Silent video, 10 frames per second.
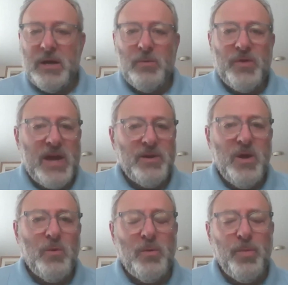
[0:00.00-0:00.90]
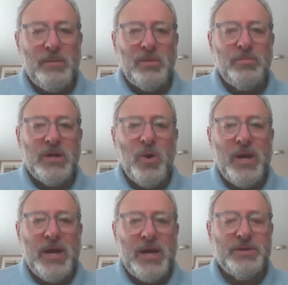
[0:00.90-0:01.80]
With that note, we'll probably go
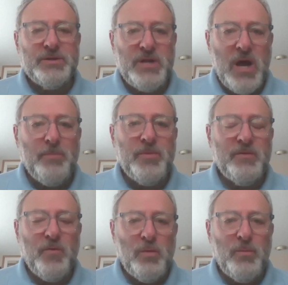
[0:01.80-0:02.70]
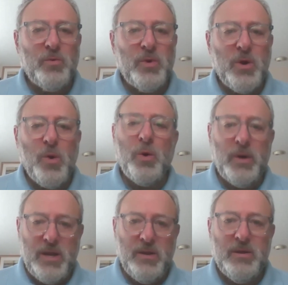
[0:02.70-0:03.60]
ahead and stop the formal
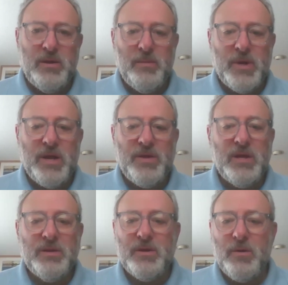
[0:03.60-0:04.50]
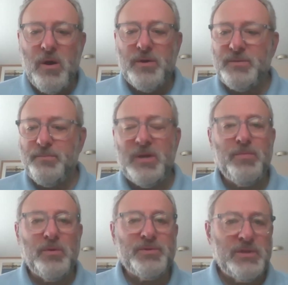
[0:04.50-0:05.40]
recording, but I think there are some
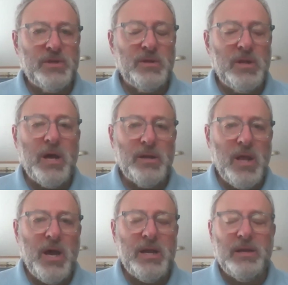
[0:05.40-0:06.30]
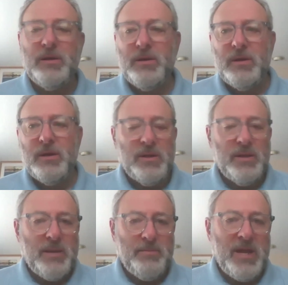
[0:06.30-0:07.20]
people still online
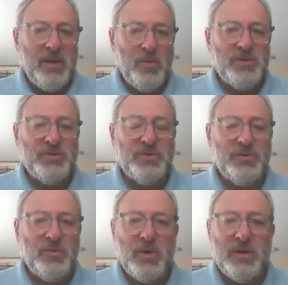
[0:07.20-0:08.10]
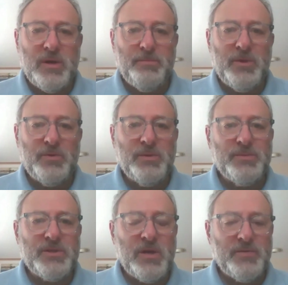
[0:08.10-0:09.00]
that may wish to unmute
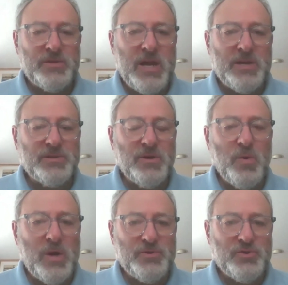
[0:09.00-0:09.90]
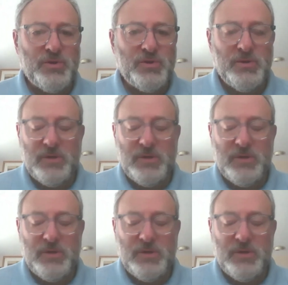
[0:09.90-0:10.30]
themselves and ask a question.